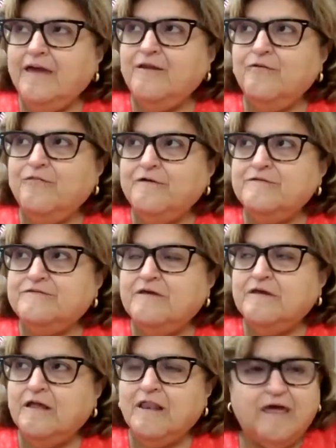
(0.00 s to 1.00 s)
I know there's
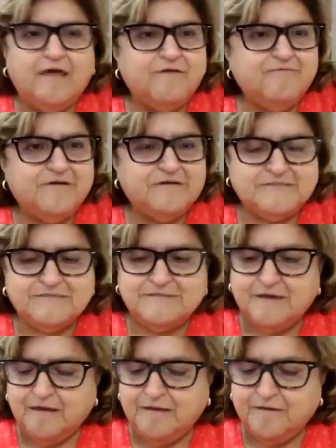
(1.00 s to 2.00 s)
a lot of us
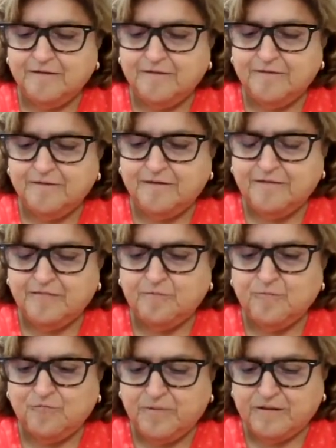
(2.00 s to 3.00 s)
in the
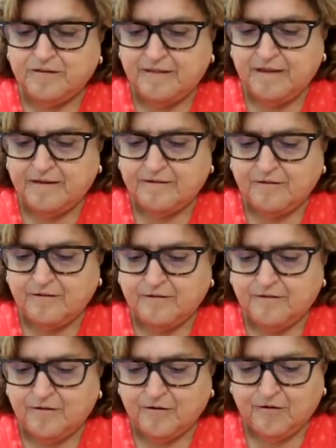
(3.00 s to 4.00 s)
movement that
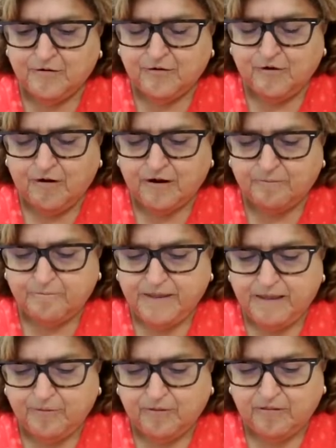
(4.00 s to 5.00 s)
are good-hearted
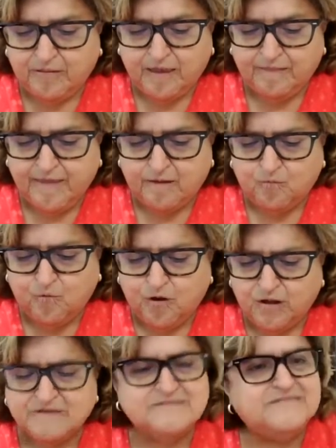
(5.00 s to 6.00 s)
people and that
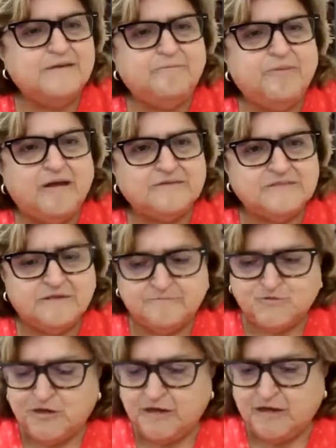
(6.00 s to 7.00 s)
want to see
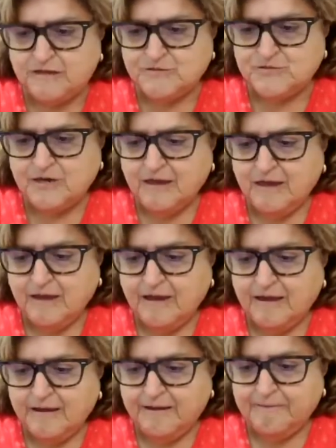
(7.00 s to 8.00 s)
positive change.
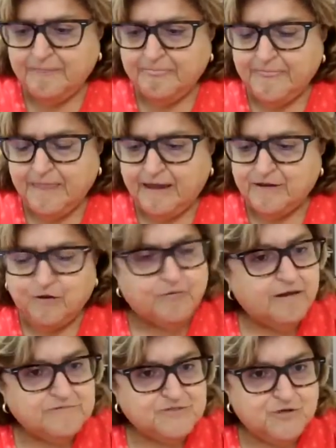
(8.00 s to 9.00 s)
I don't
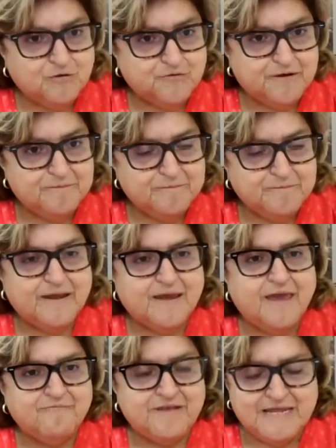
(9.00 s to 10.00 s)
have children, but I
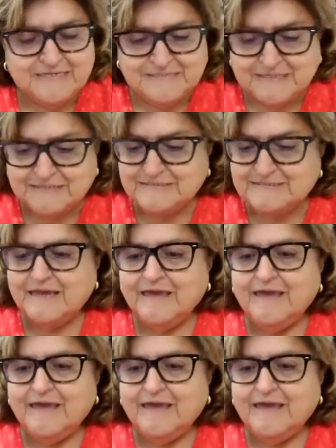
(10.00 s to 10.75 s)
have nieces